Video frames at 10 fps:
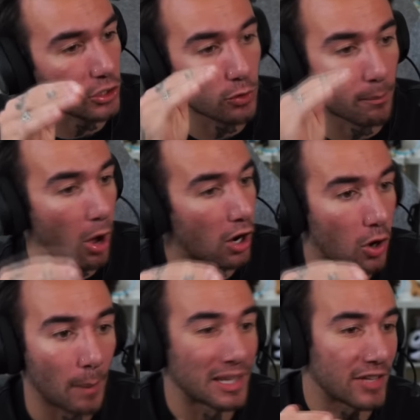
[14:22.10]
you, tomorrow
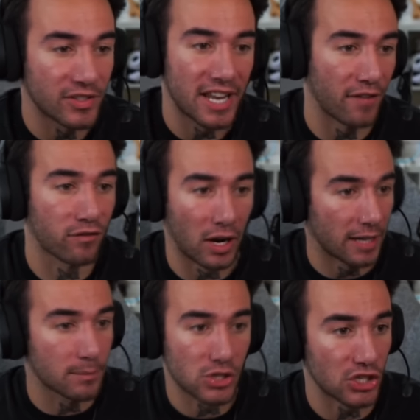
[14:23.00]
I'm lifting that
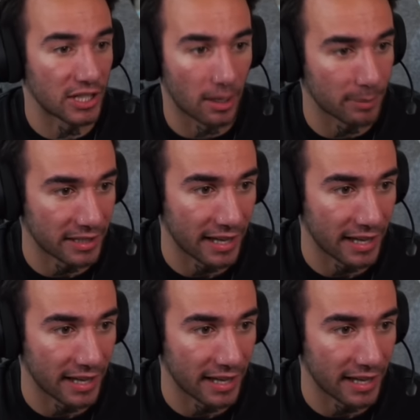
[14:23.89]
fucking machine up in the